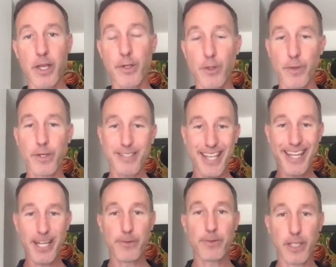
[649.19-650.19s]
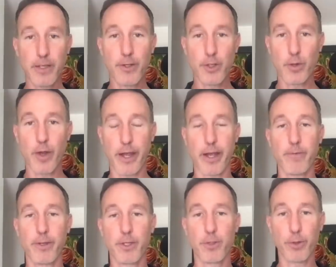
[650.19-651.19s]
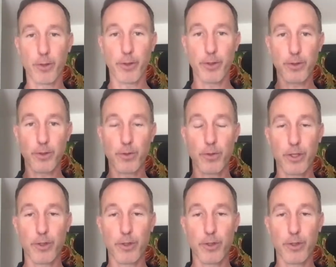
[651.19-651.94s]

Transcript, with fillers: So this NFT that you have, that you were going to,